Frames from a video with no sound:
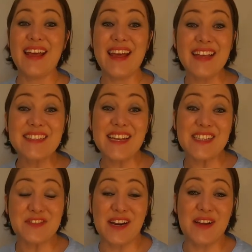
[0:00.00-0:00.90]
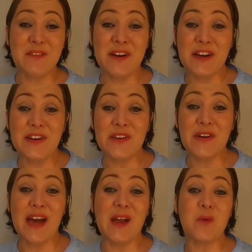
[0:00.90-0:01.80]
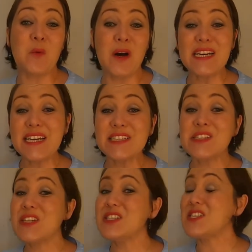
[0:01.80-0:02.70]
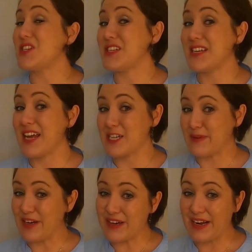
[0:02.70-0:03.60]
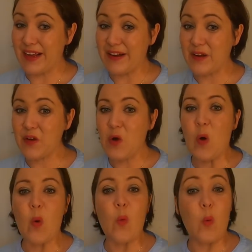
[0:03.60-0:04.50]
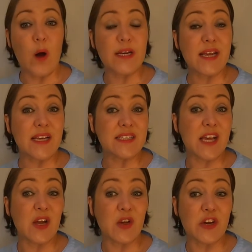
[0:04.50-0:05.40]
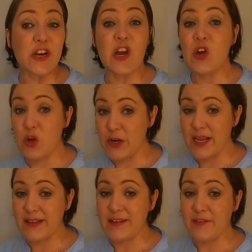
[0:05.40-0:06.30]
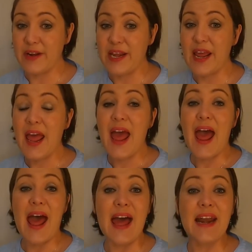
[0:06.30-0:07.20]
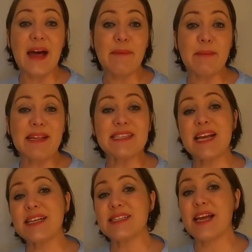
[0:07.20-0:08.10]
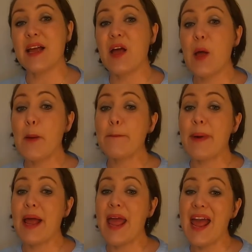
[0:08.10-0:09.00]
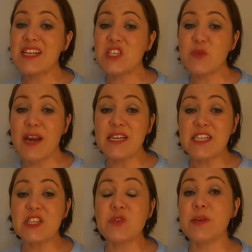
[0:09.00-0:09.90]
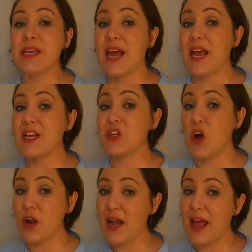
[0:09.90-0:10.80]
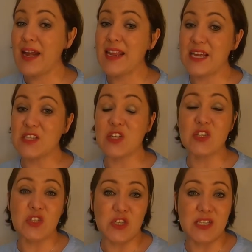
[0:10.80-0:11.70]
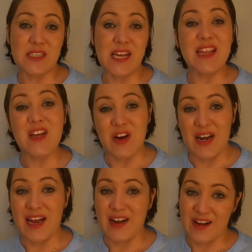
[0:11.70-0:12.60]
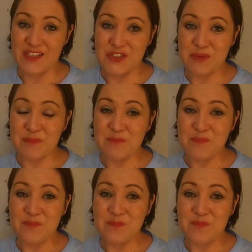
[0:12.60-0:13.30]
In today's training, we're going to look at what does good student engagement look like? What is a good learning activity? And I'm going to be discussing my 8 strategies to engage online ESL students in the online classroom.